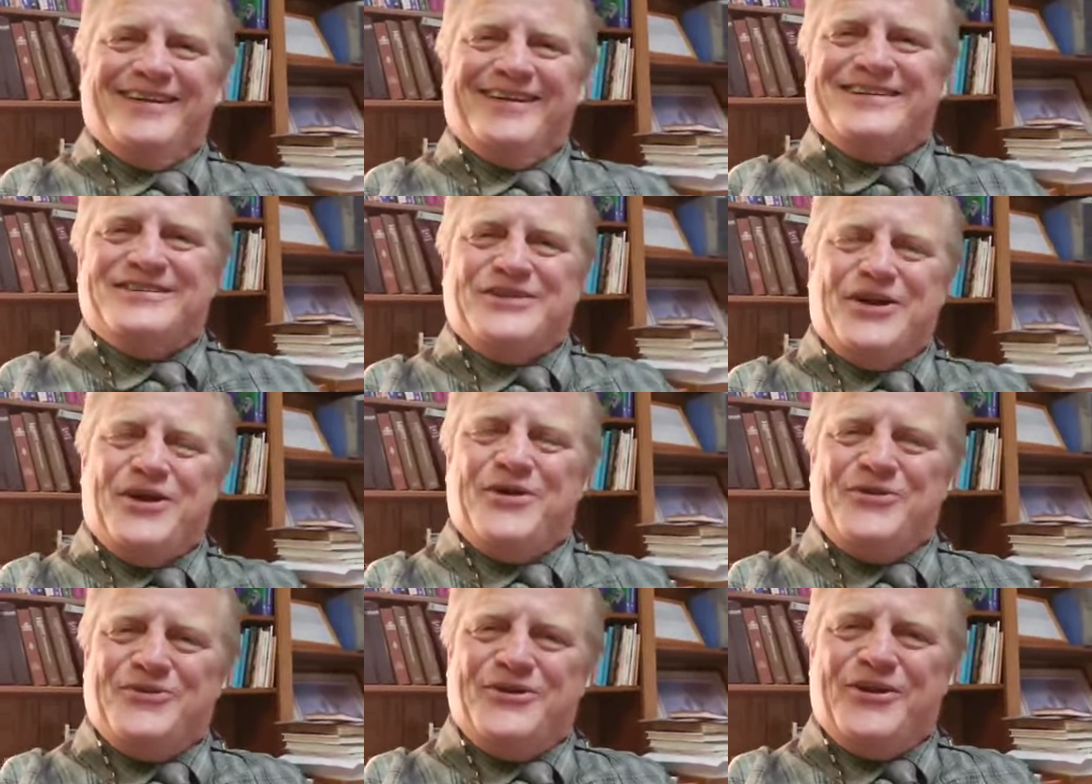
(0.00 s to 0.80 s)

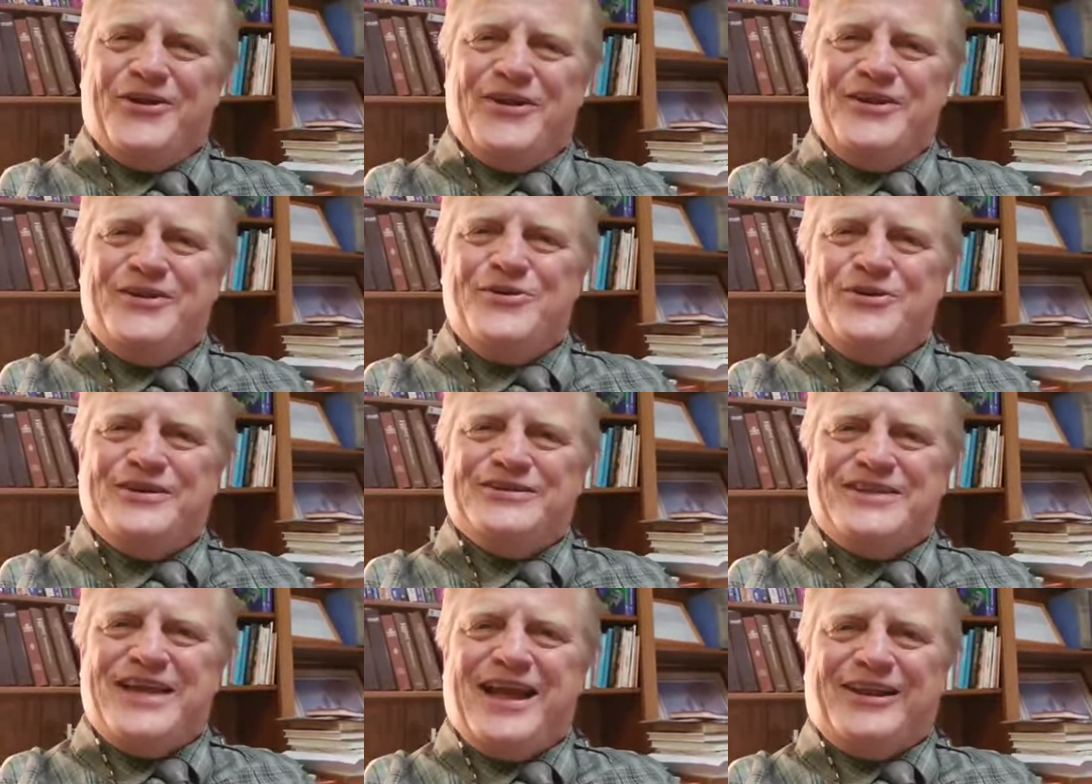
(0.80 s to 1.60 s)
So, you know, he knew
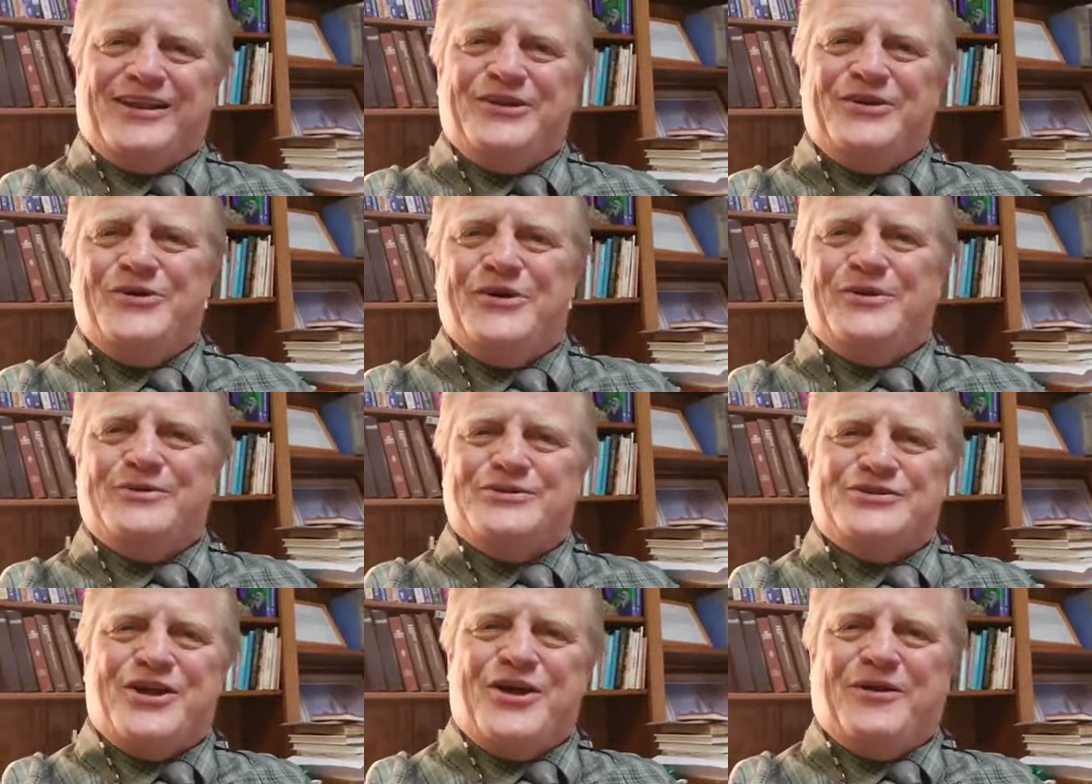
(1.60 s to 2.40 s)
exactly who he
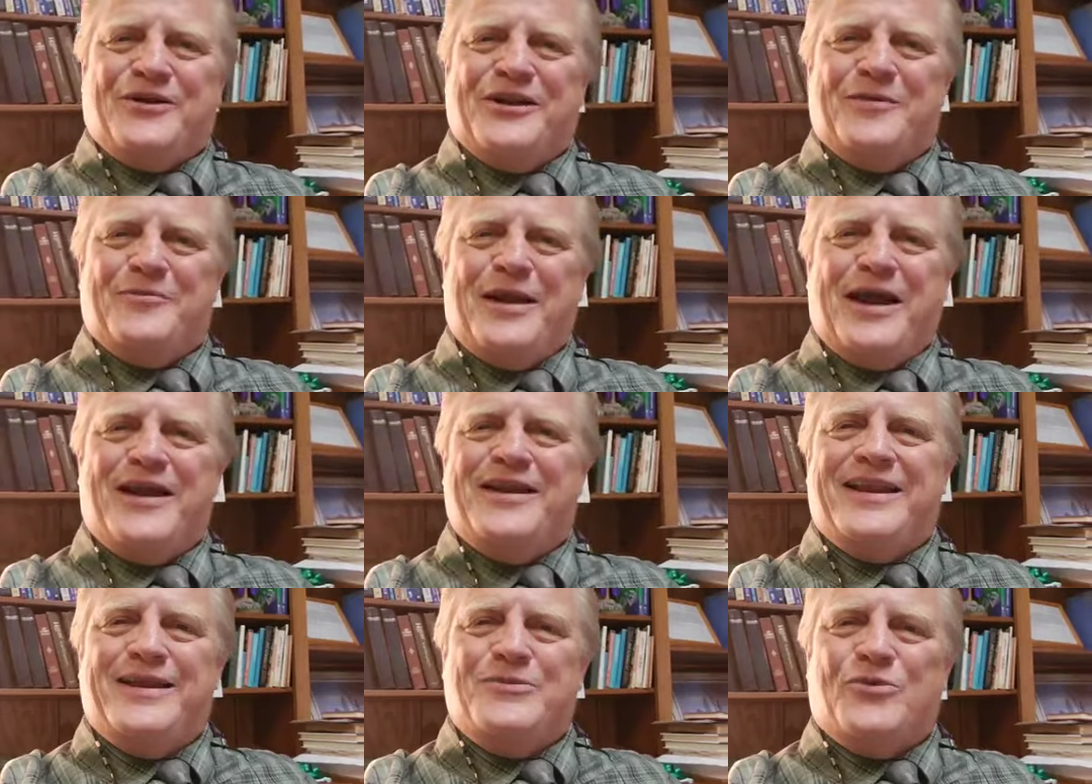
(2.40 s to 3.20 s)
was talking about,
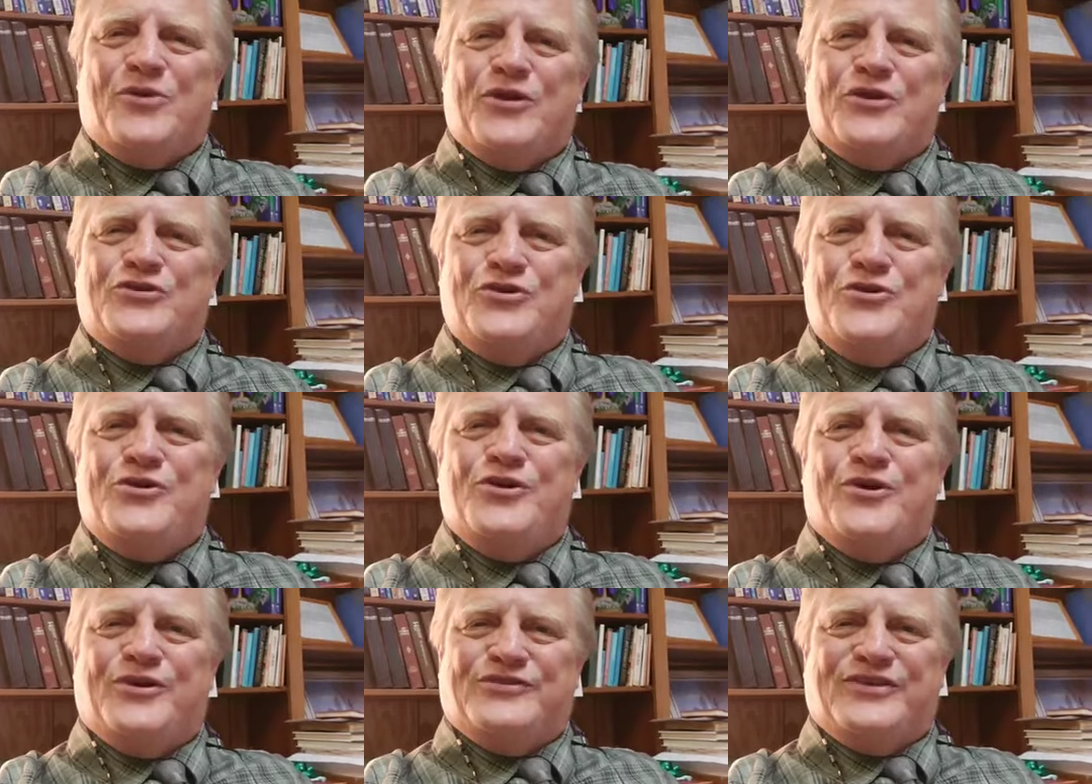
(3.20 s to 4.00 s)
and he wanted you to
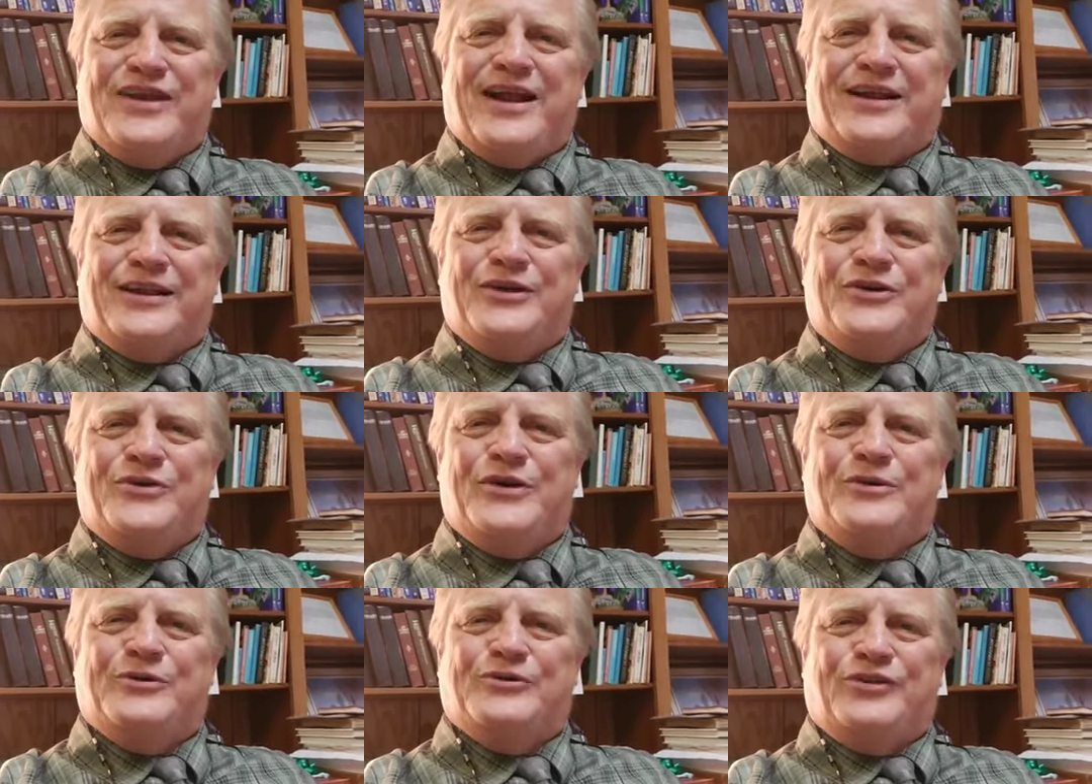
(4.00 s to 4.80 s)
know exactly who
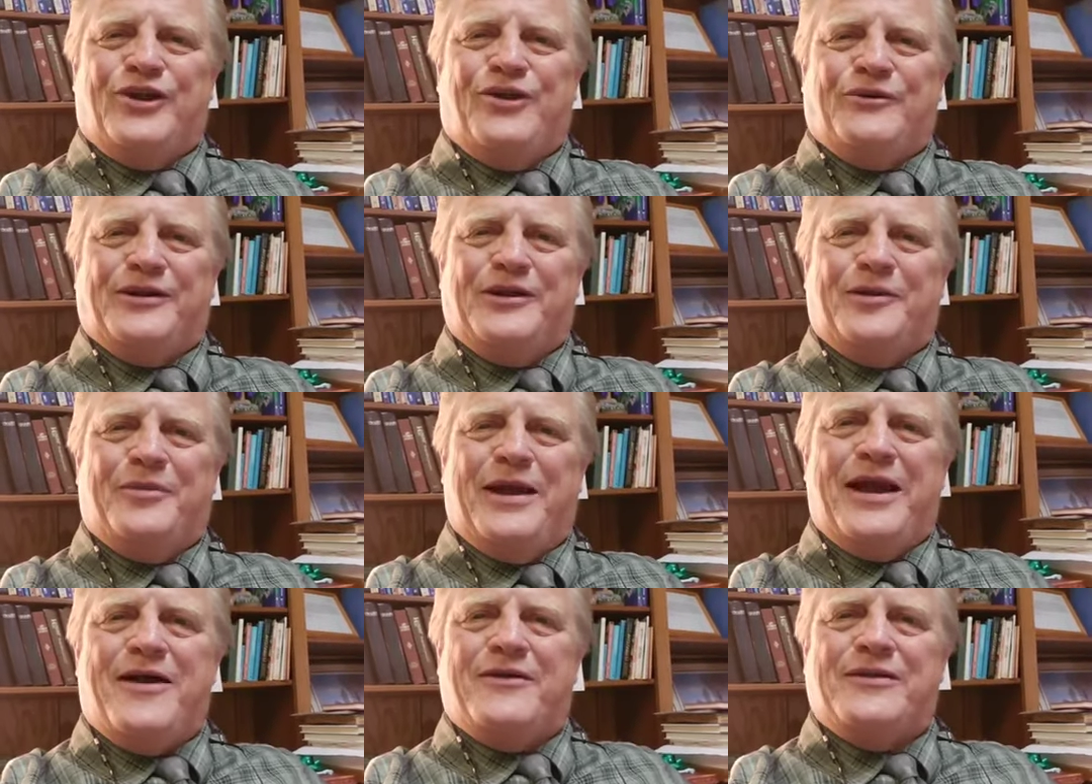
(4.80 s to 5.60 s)
he was talking
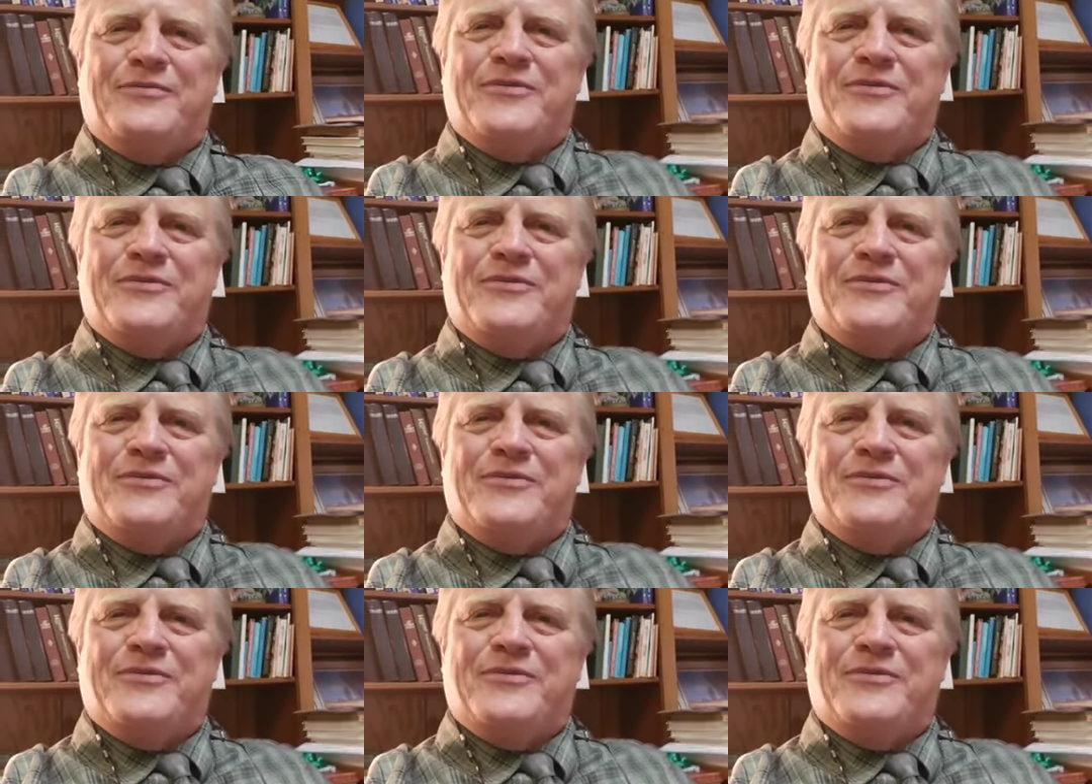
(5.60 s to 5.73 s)
about.